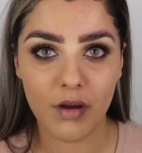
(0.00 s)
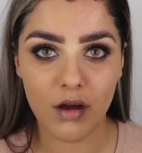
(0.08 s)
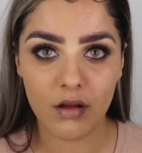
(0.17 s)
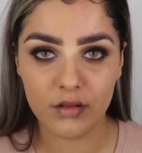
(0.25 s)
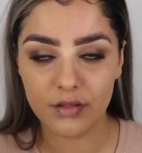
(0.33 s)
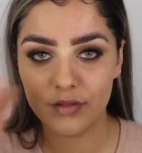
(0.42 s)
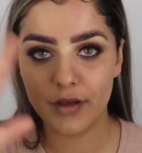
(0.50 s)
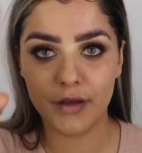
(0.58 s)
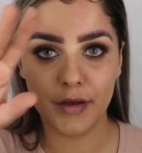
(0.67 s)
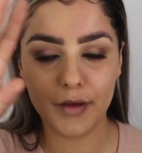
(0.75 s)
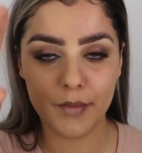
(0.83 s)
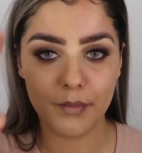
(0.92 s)
on
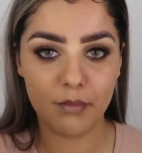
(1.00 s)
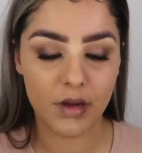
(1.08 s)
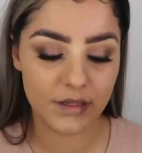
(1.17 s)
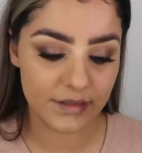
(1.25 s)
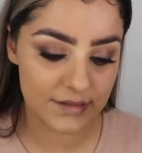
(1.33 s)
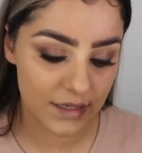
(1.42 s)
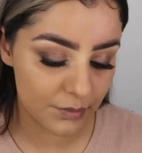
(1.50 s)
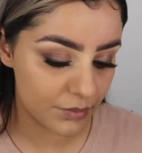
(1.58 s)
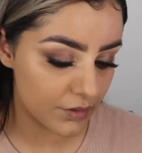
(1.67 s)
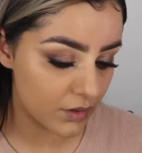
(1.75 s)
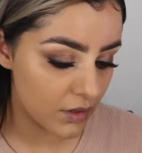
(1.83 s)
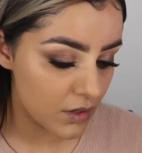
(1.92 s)
the monitor,
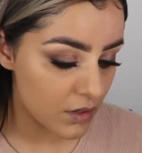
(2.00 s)
but